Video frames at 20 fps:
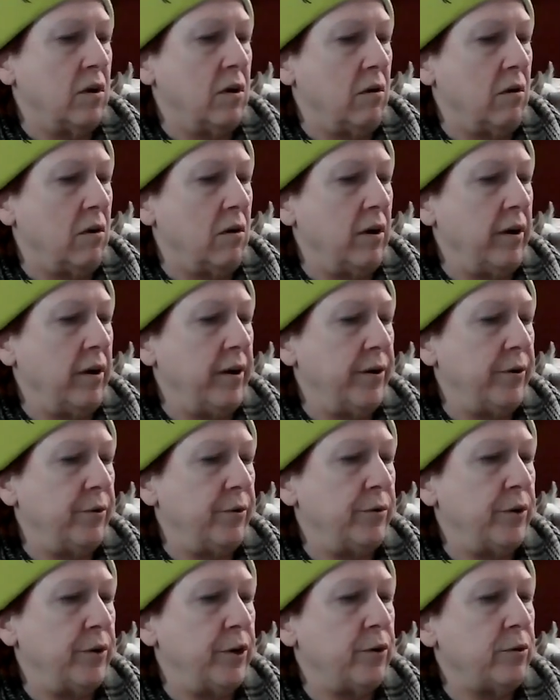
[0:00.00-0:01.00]
Oh,
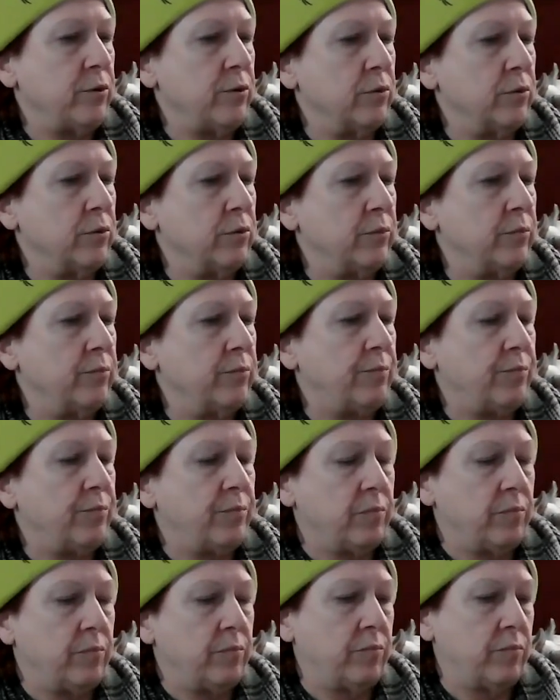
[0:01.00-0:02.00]
I don't know.
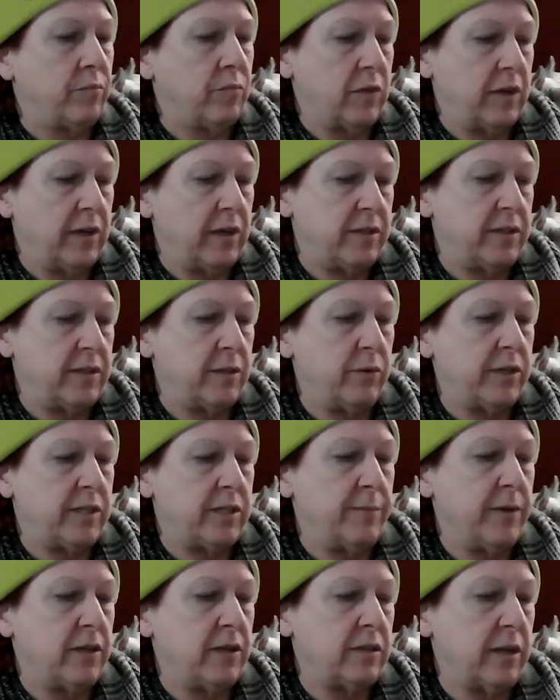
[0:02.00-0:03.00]
This is what it
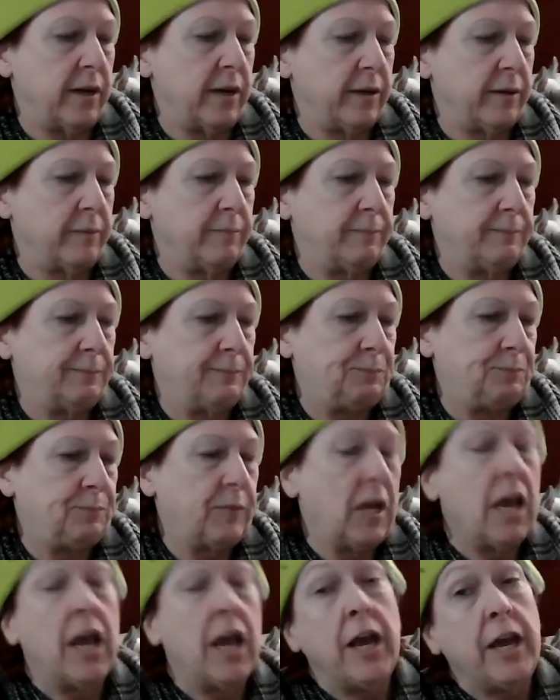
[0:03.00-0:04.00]
smells
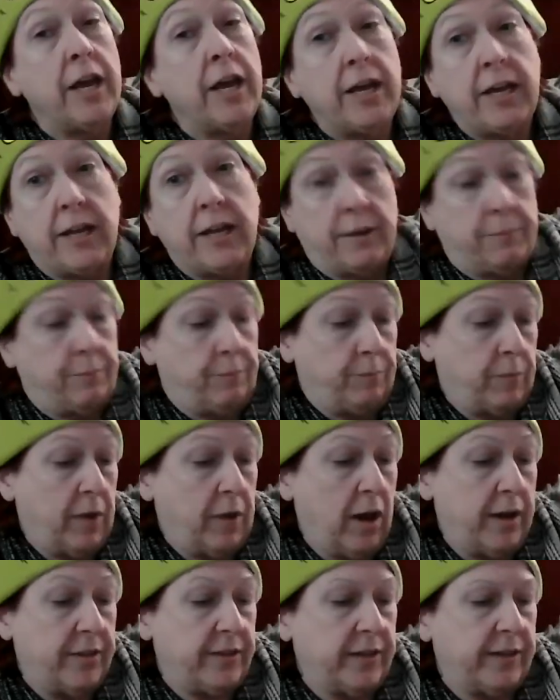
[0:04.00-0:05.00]
like.
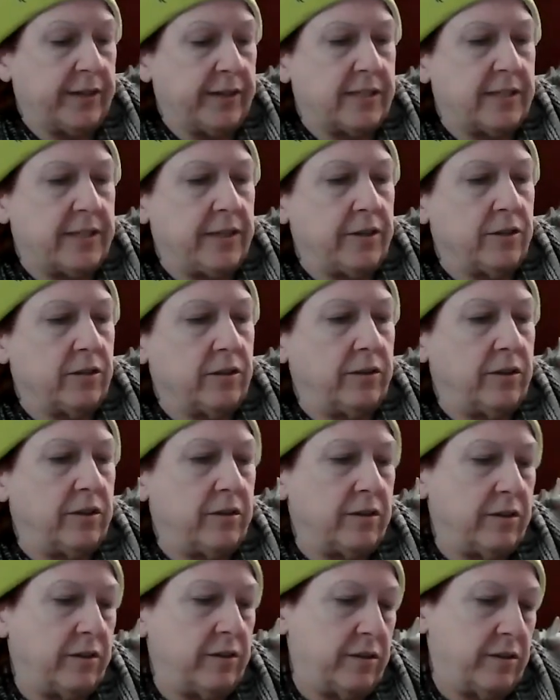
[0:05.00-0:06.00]
I think it's sealed.
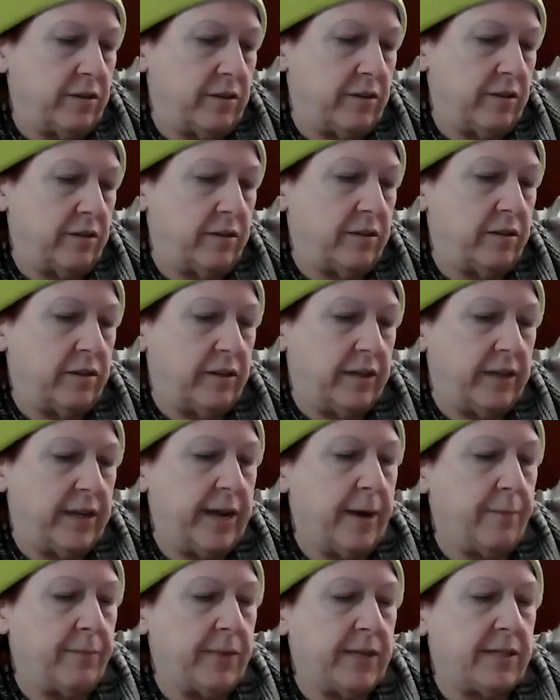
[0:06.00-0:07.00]

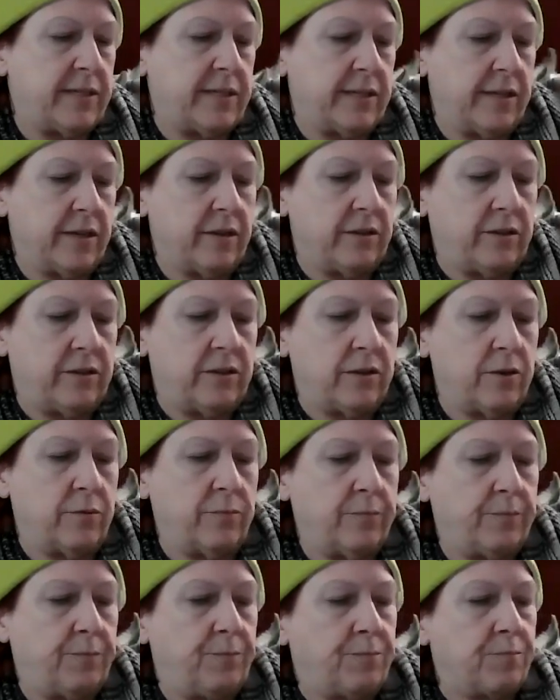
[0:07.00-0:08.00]
Yep, it's sealed. So
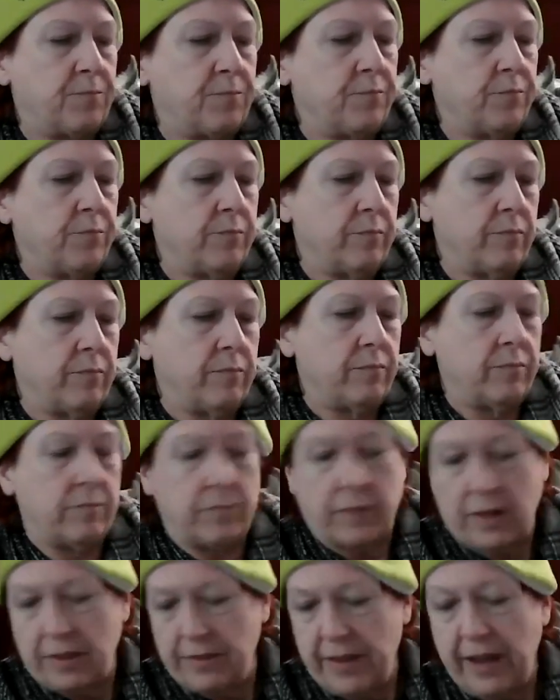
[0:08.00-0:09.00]

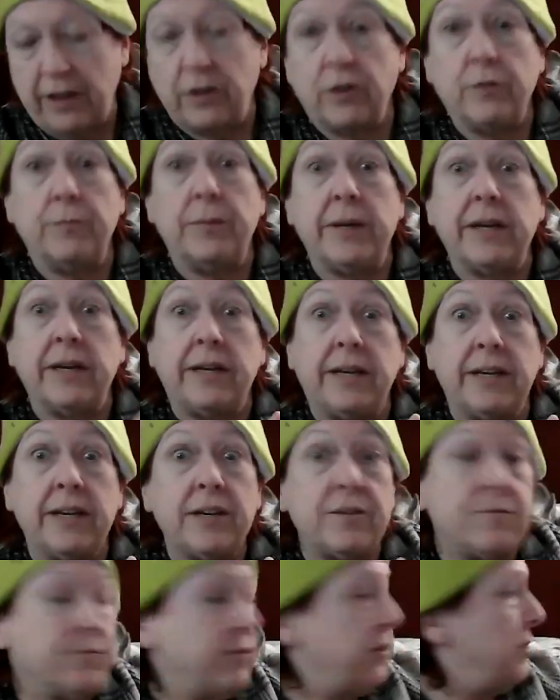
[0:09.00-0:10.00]
that could be a
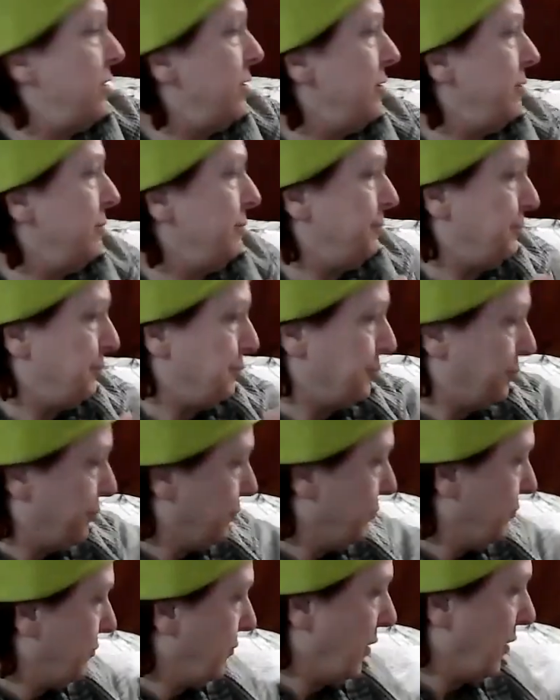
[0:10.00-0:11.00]
gift.
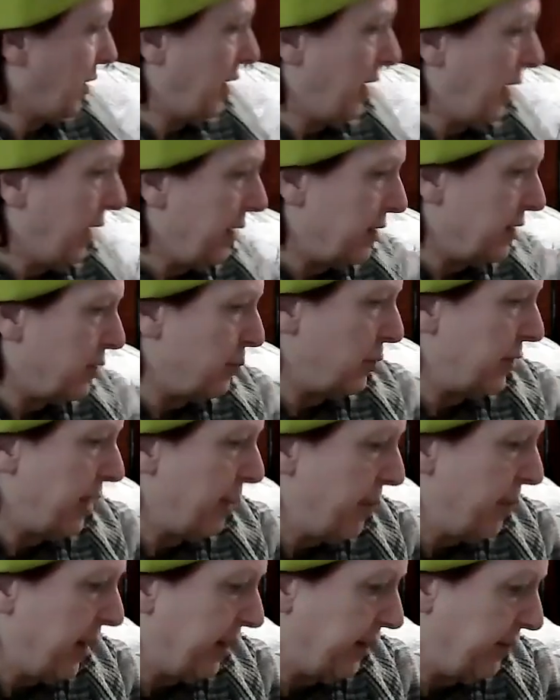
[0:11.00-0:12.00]
Okay, let's put
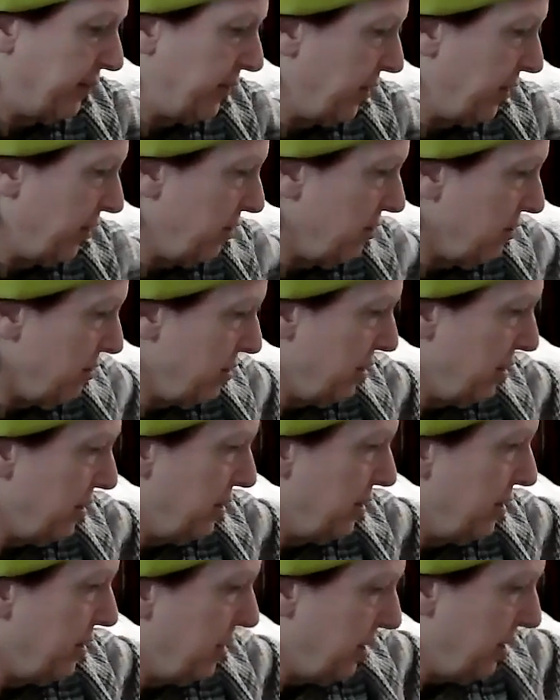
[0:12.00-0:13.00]
that back in there.
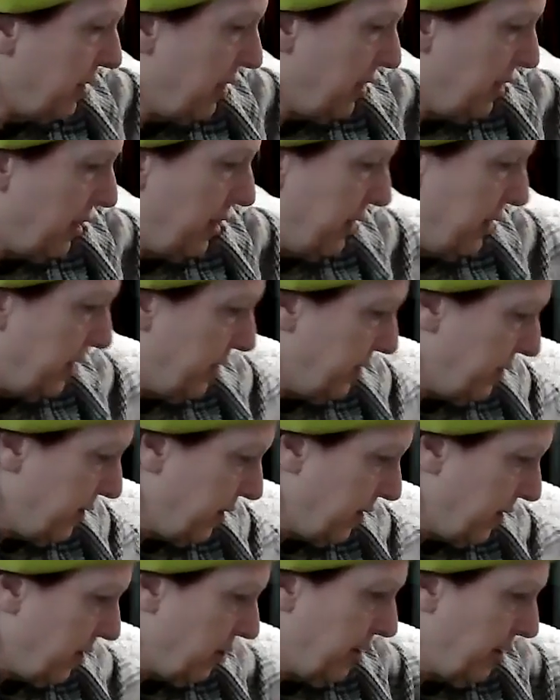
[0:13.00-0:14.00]

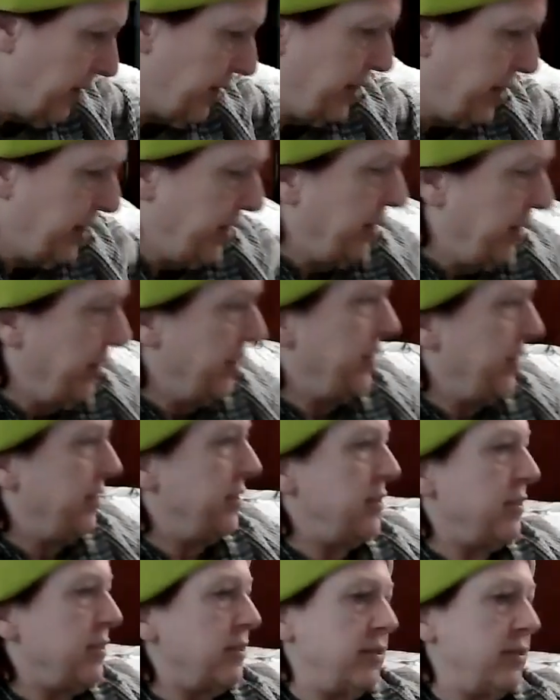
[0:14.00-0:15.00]

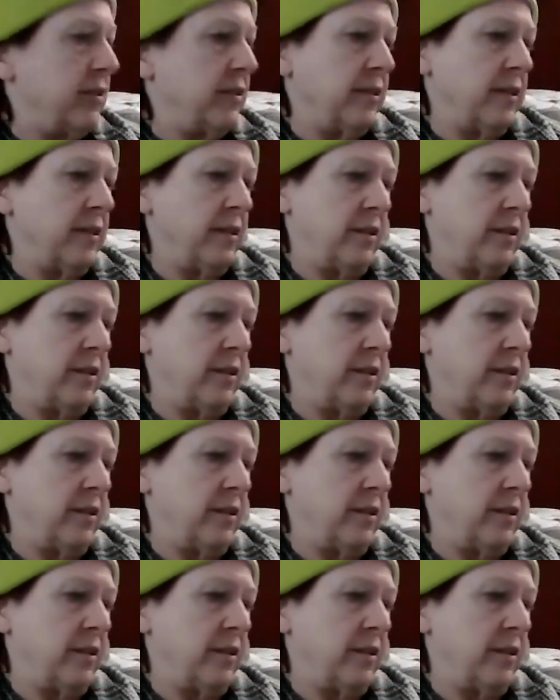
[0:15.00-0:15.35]
There is.